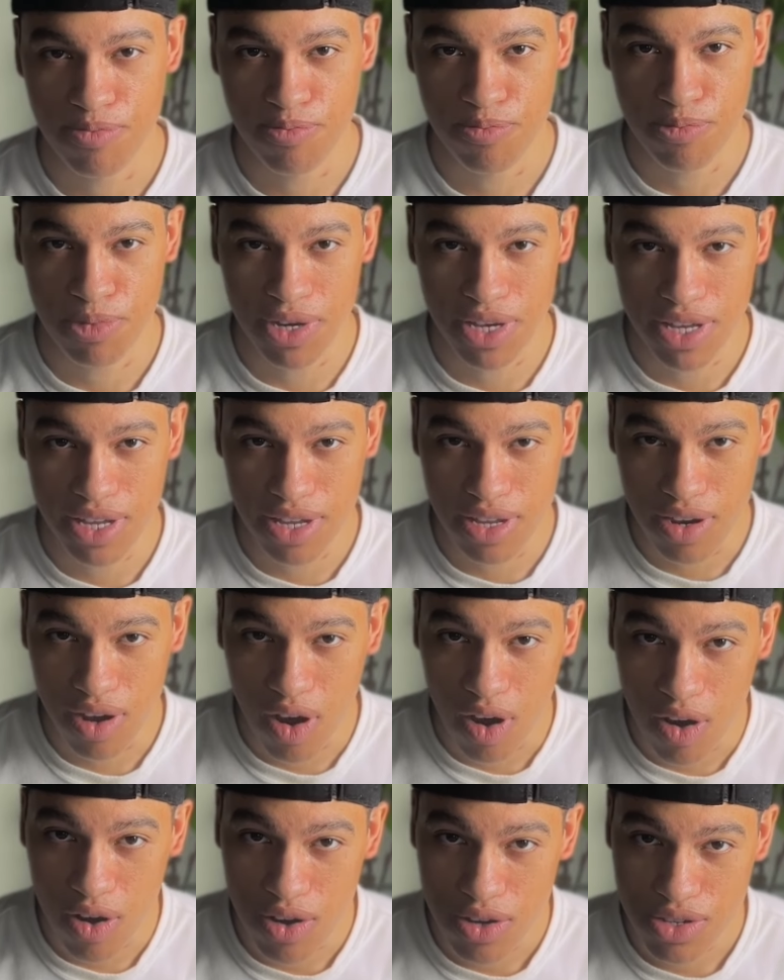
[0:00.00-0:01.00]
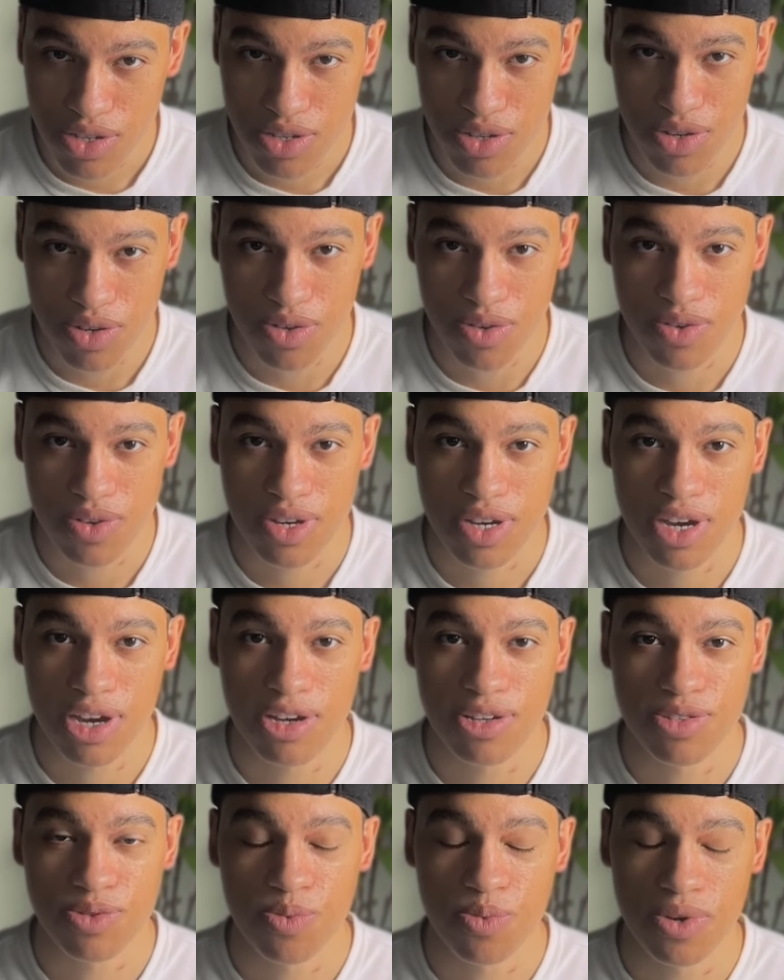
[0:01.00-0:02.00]
but it also
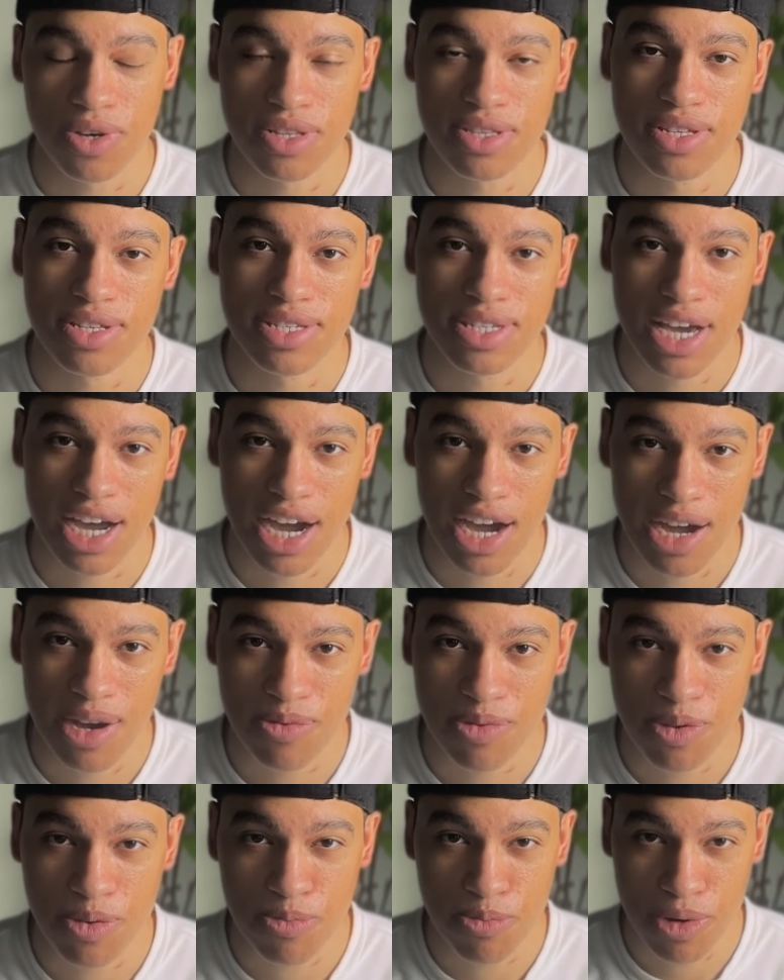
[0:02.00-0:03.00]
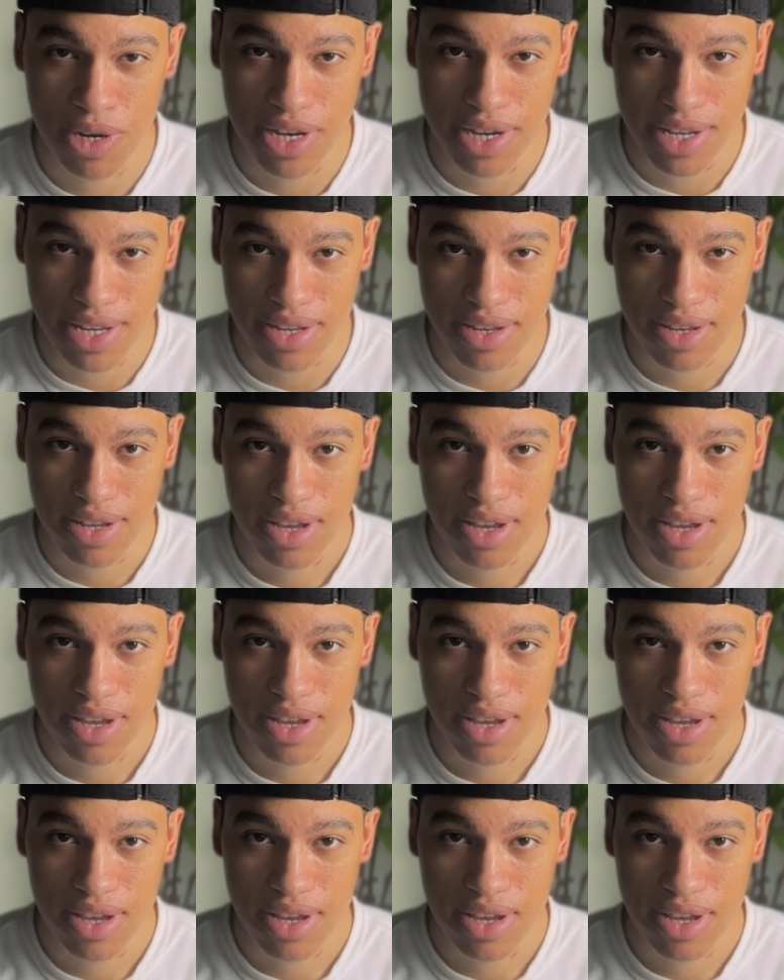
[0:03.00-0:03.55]
comes with the time you put in.